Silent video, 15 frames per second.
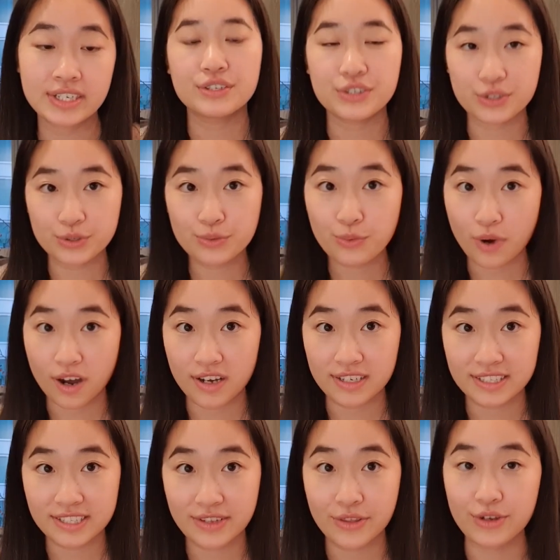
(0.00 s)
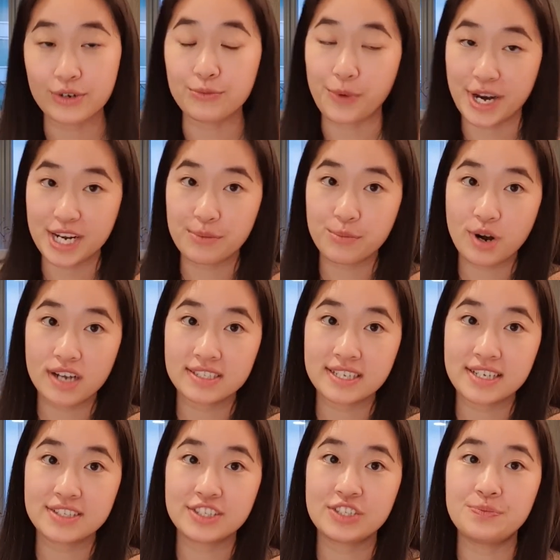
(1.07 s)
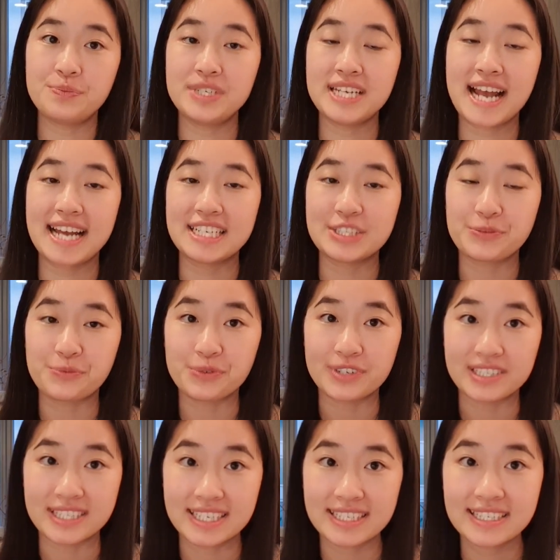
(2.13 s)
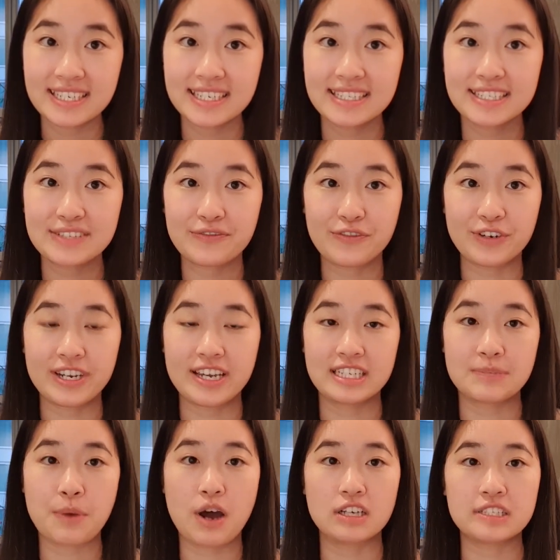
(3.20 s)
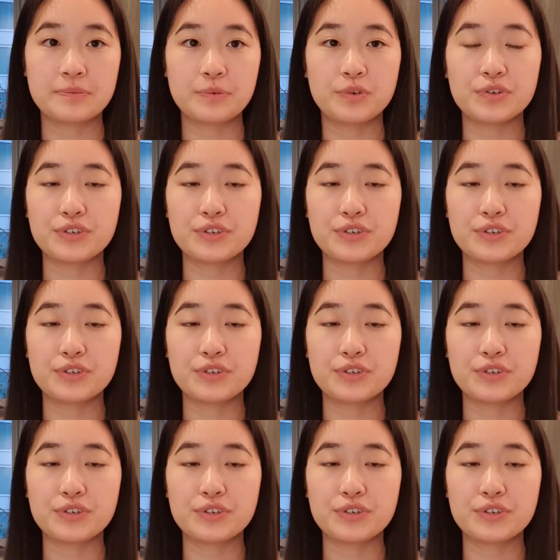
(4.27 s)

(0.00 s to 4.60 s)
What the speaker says: You want their writing process to be as resistance-free as possible.